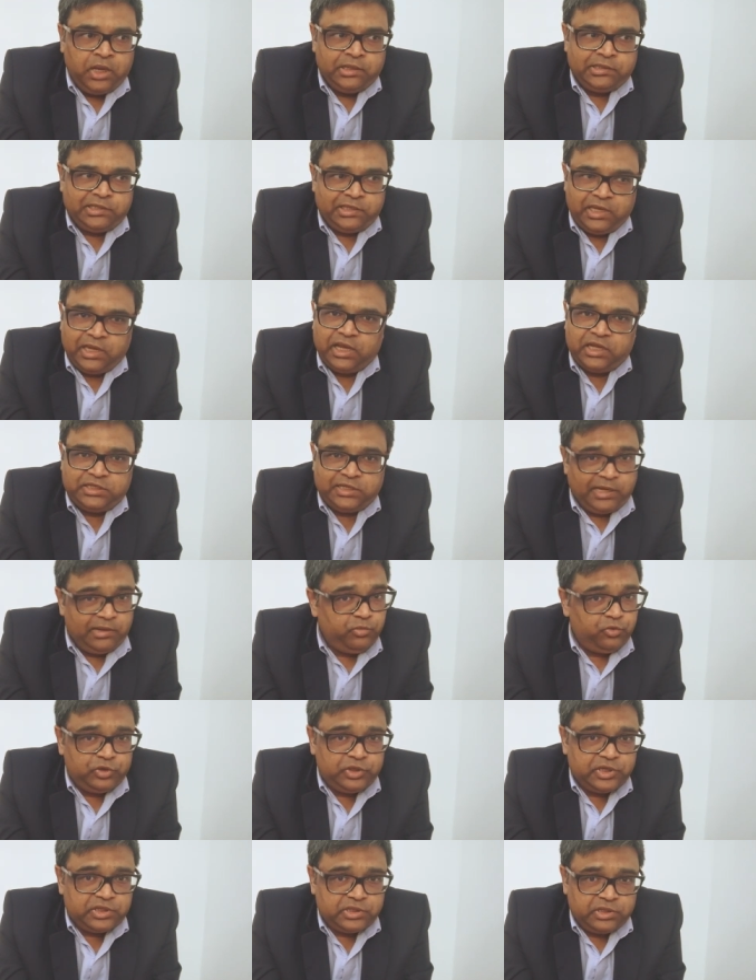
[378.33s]
Sillage and
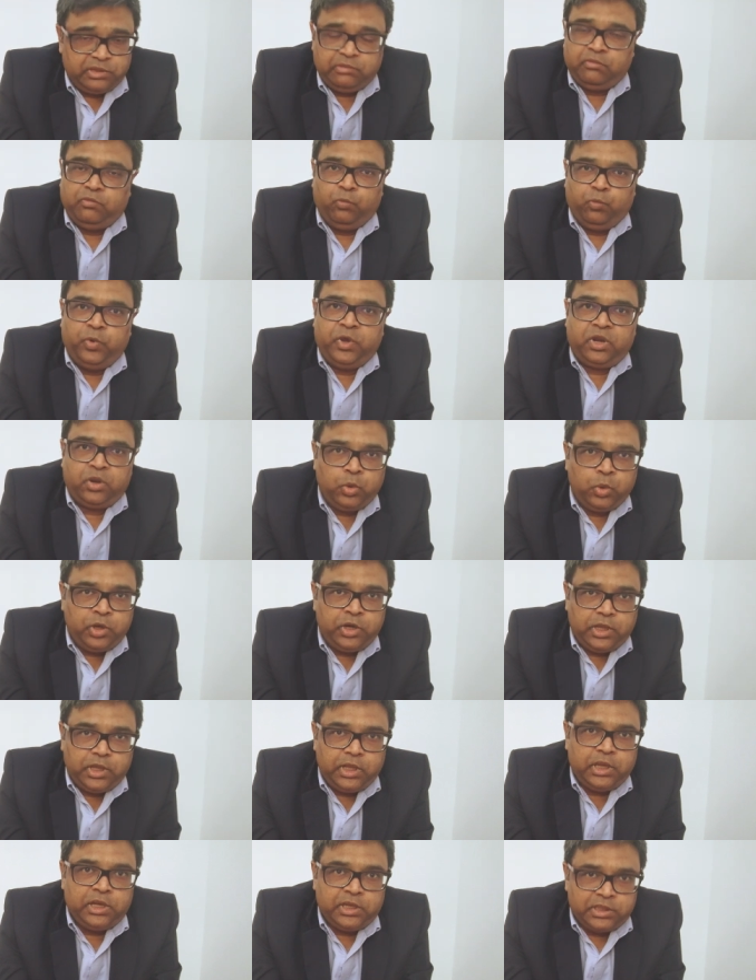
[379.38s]
projection were
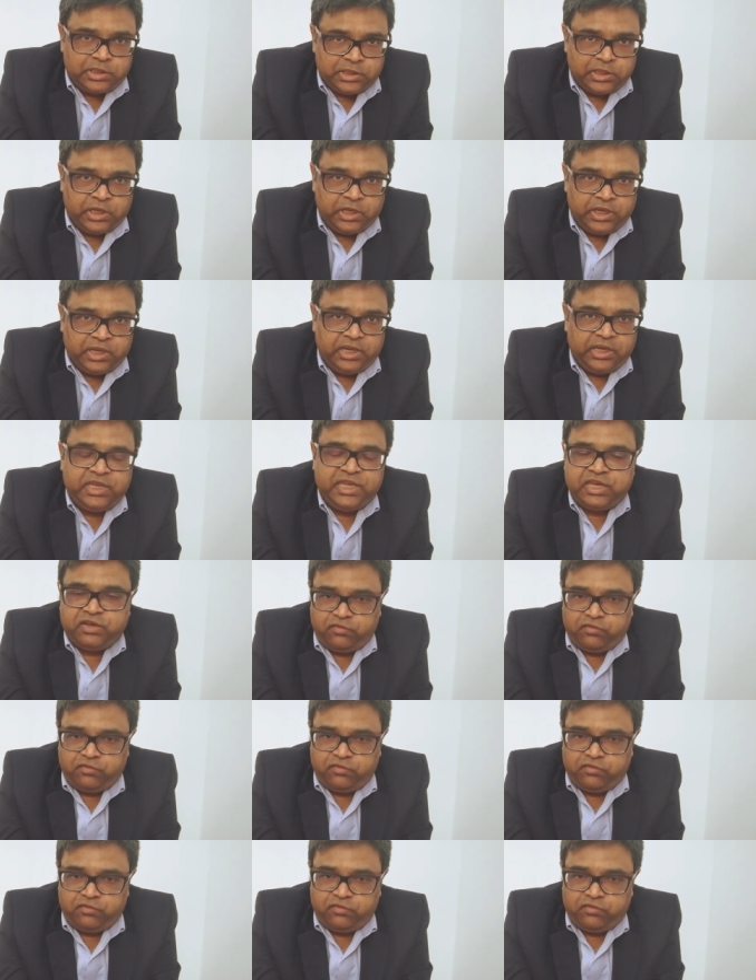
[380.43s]
good initially